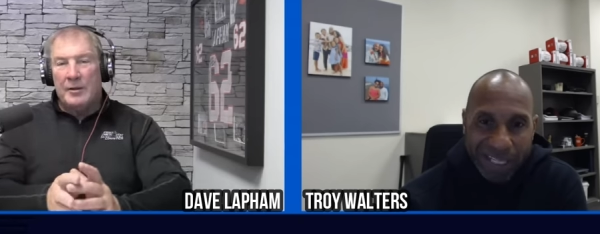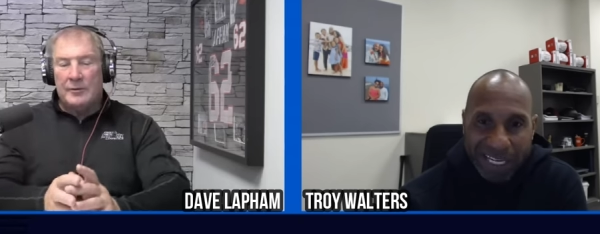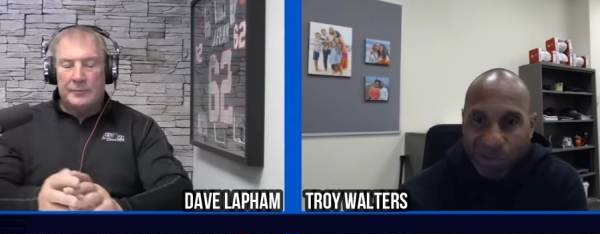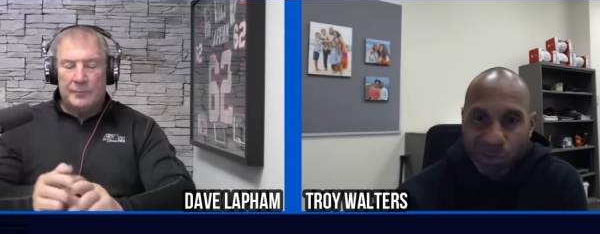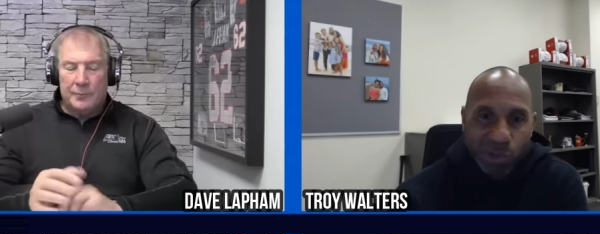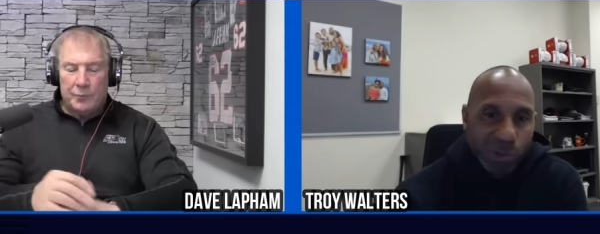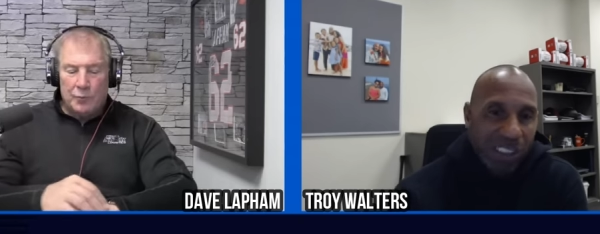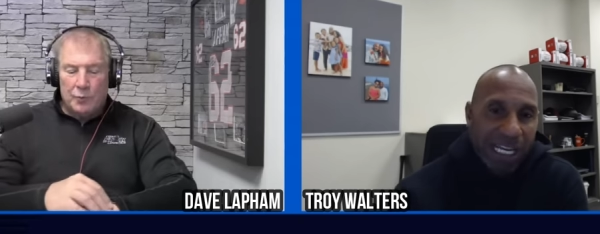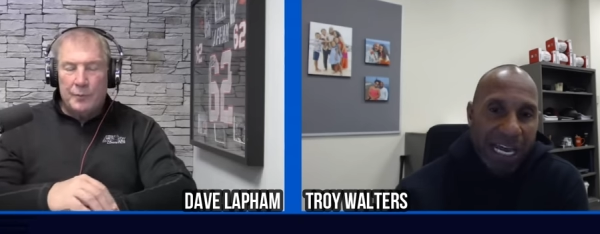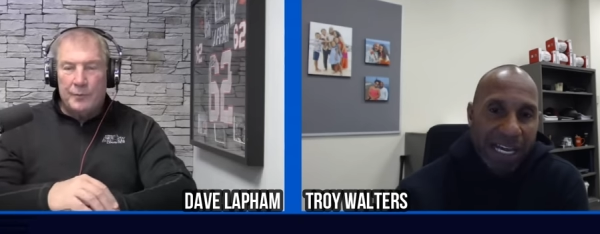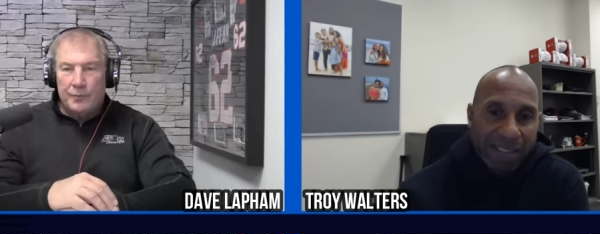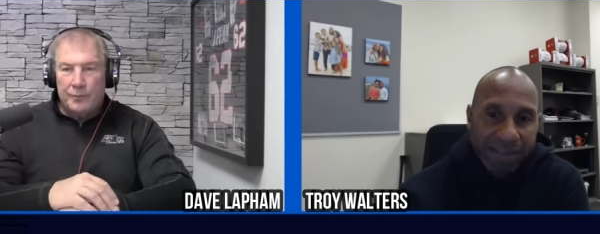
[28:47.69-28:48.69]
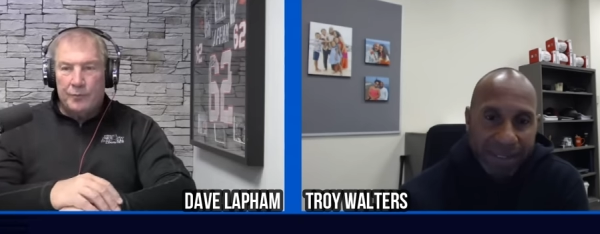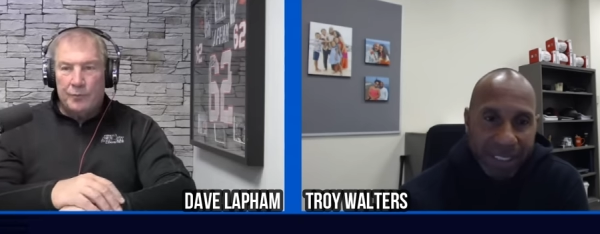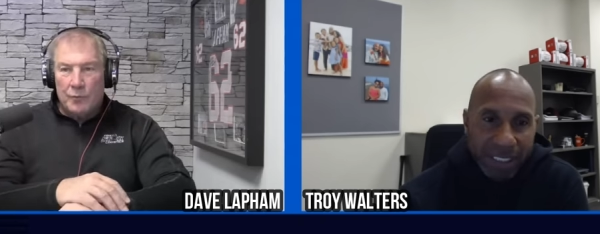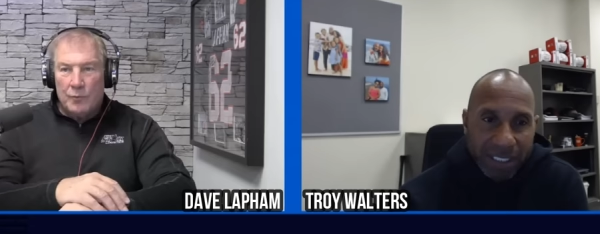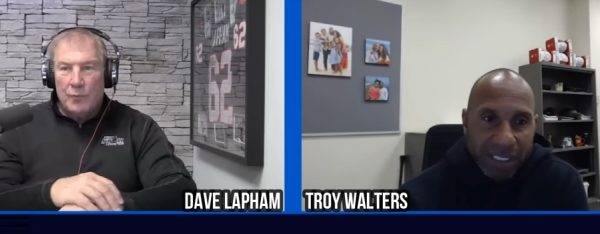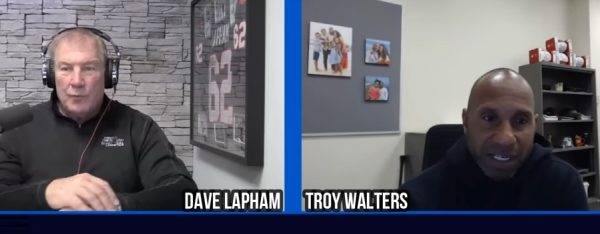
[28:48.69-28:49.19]
Speaker 1: They don't do a lot,
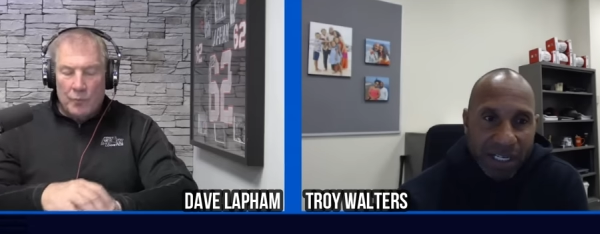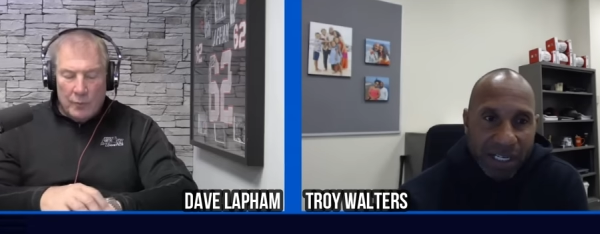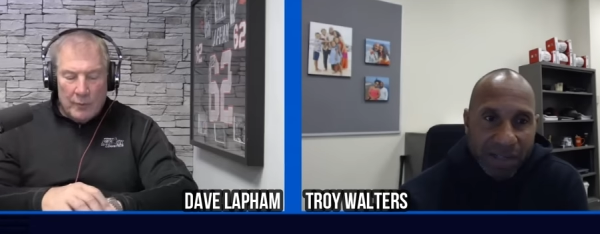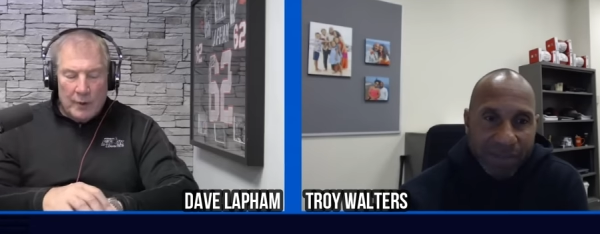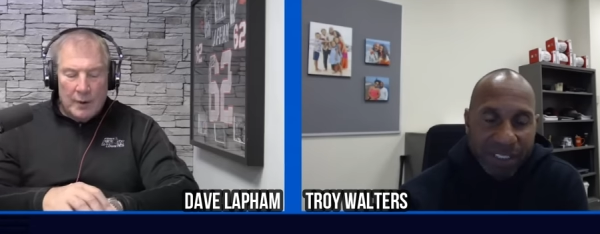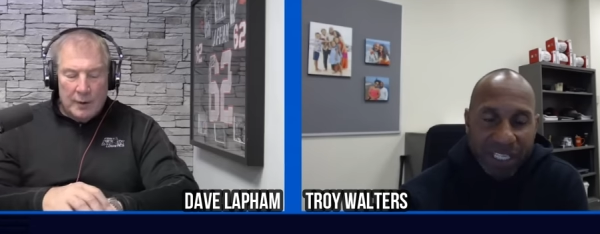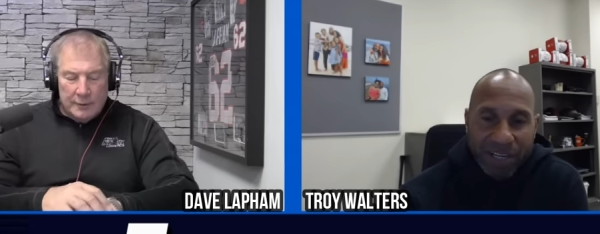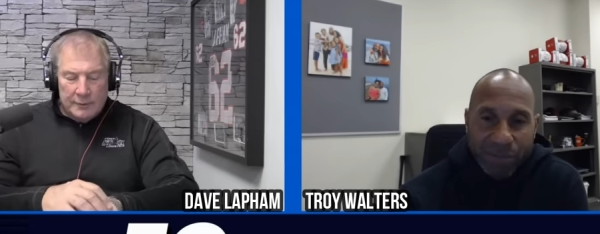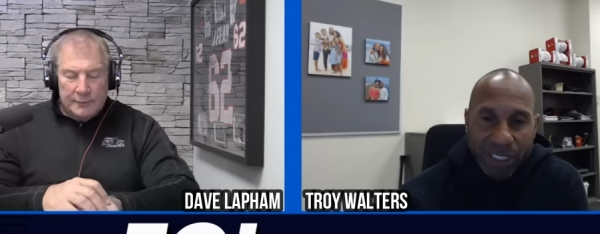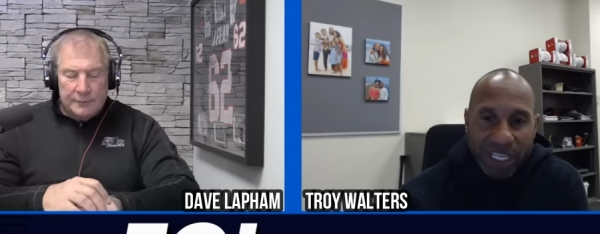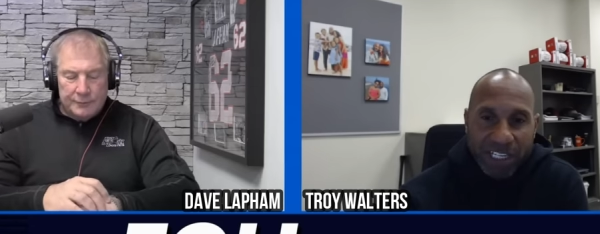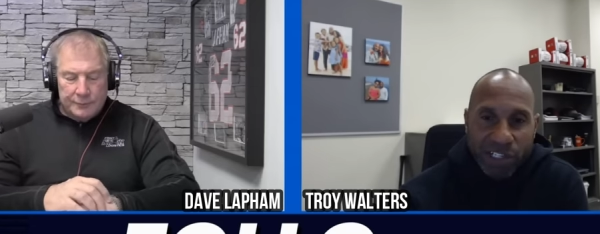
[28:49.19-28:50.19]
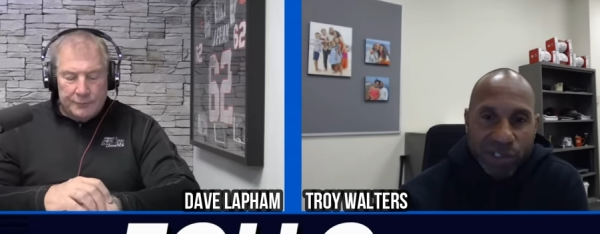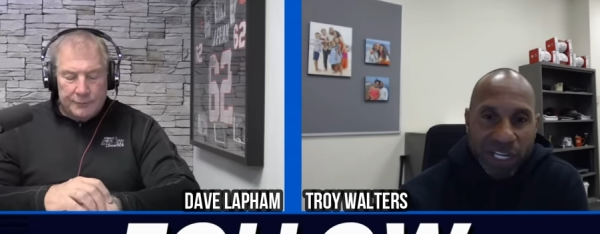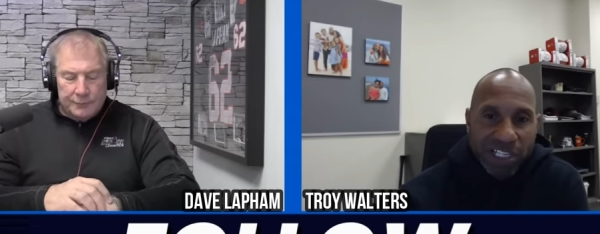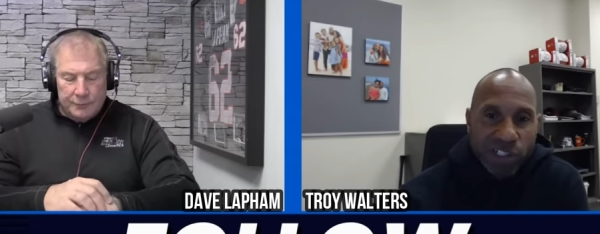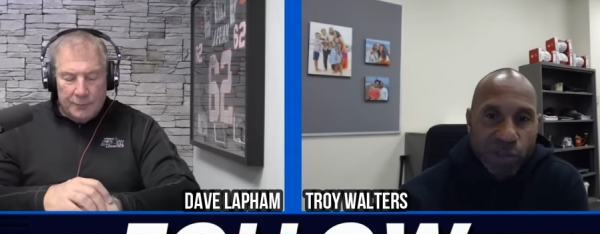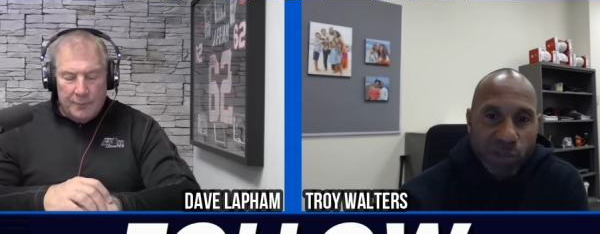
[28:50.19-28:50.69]
um, but they what they do they
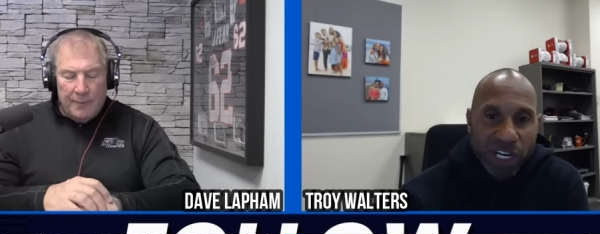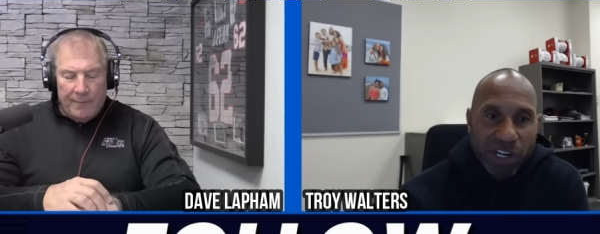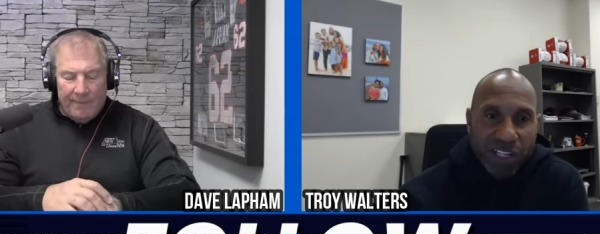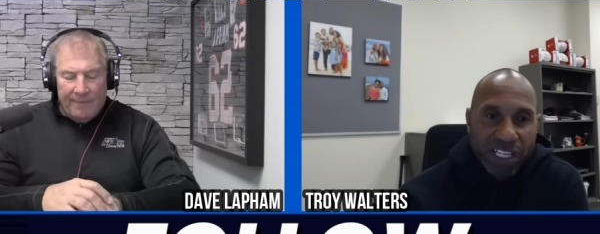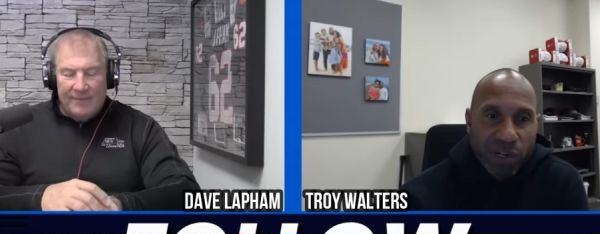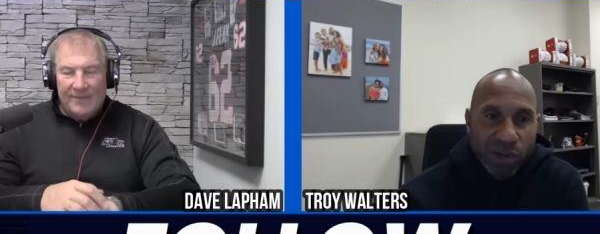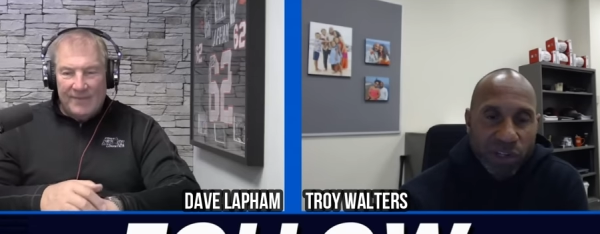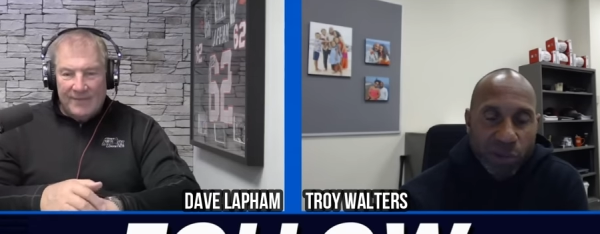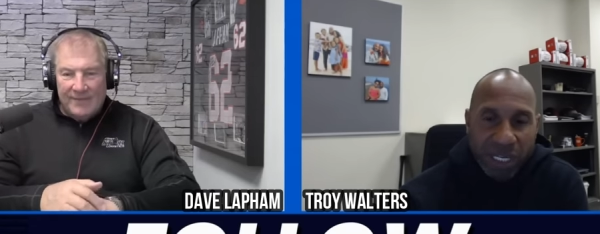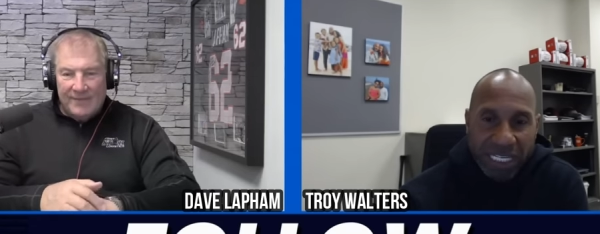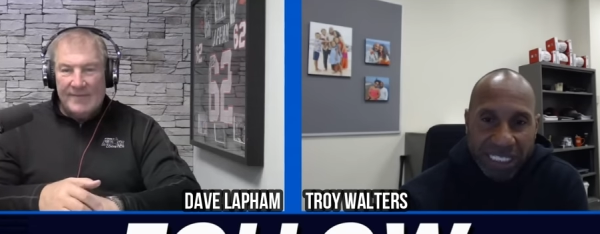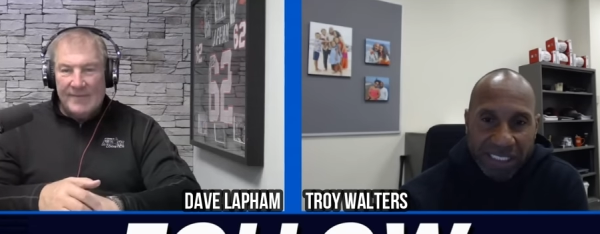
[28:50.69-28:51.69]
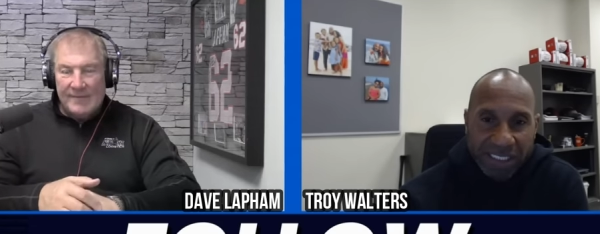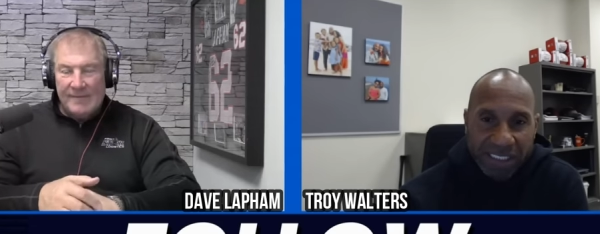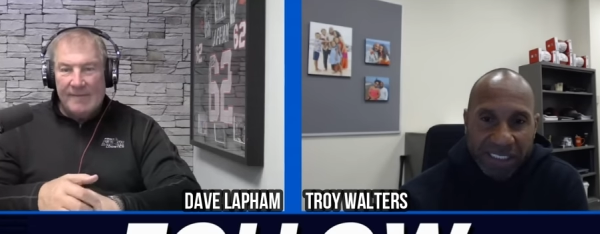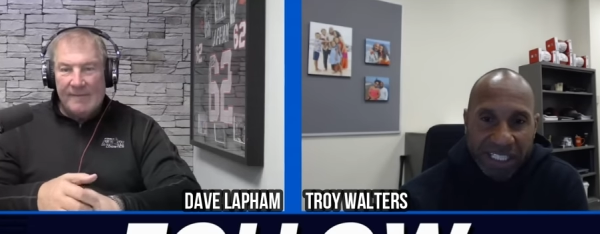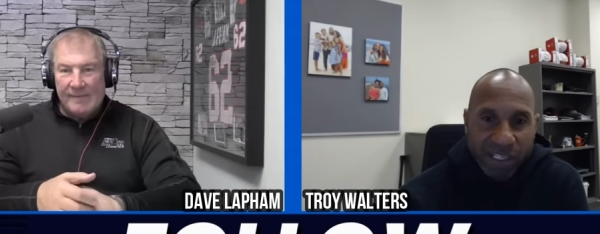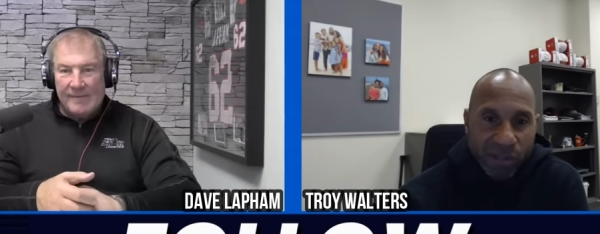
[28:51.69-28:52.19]
do well. They know their
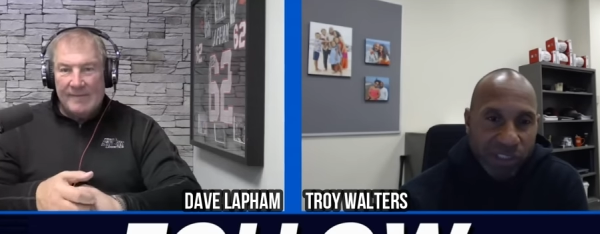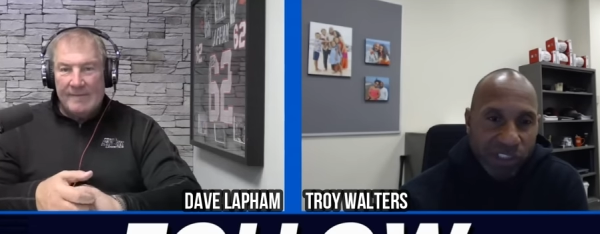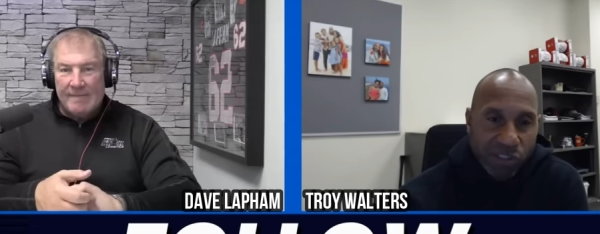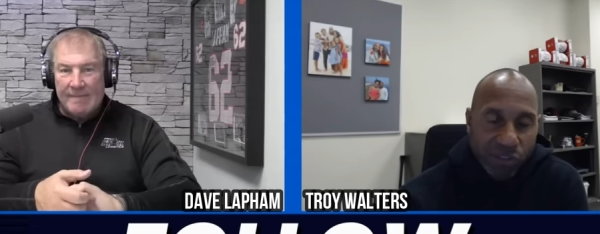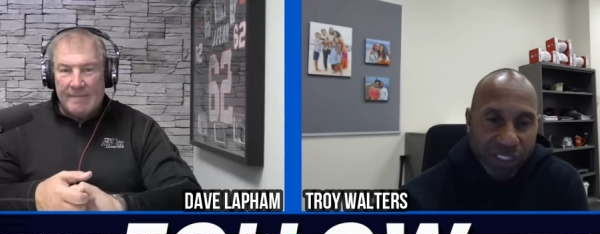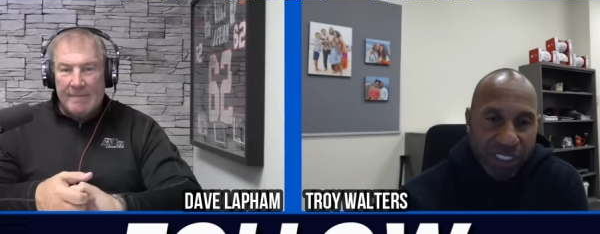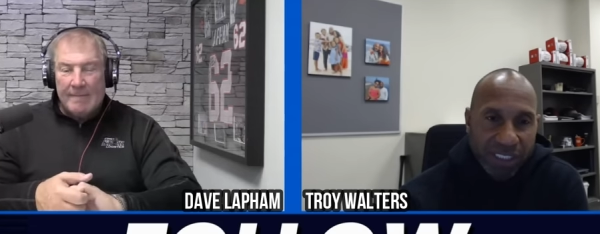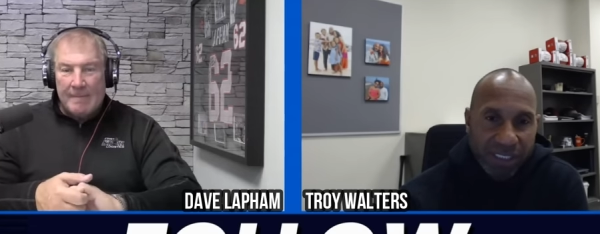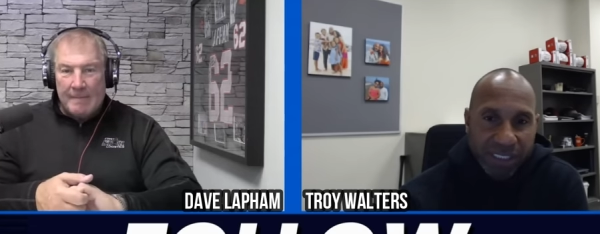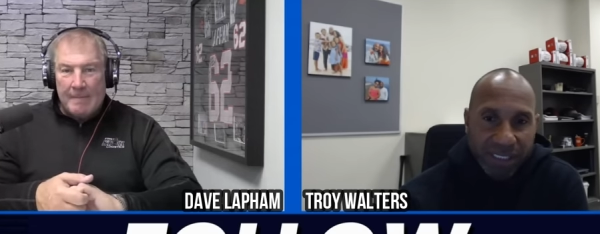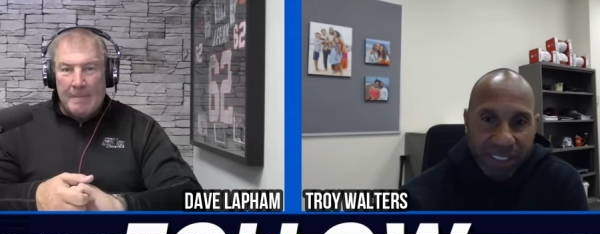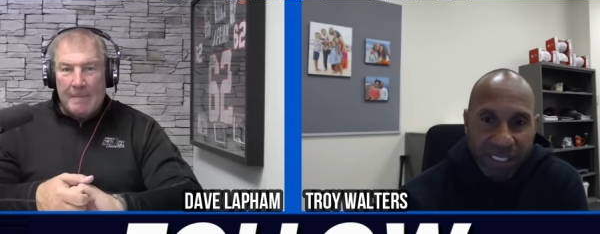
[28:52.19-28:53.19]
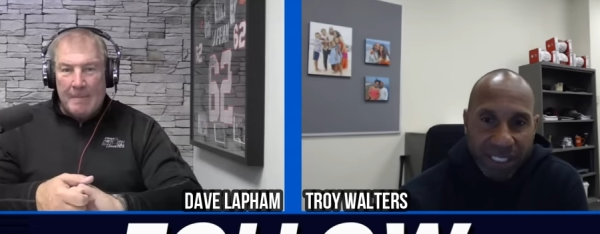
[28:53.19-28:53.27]
weaknesses. They know the strengths and